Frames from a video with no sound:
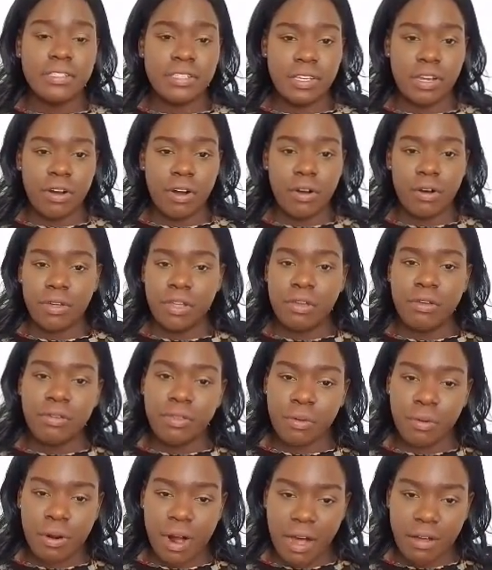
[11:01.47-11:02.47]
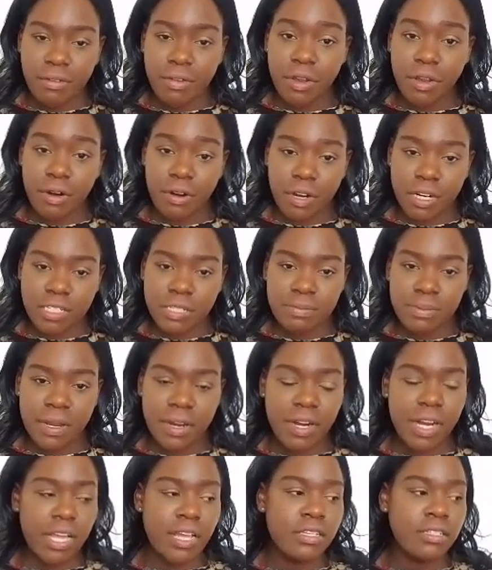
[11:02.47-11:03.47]
easier on you throughout your
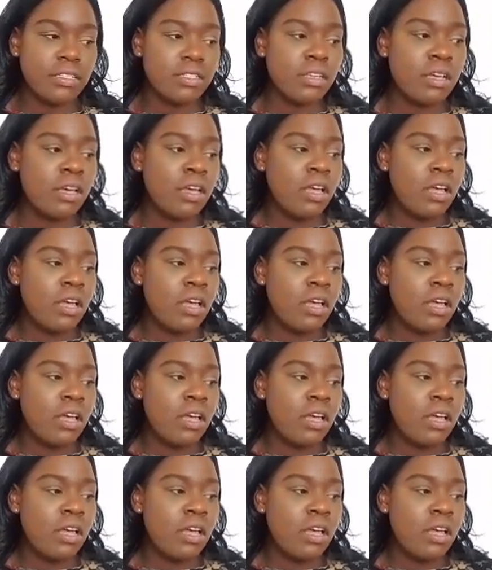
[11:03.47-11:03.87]
experience.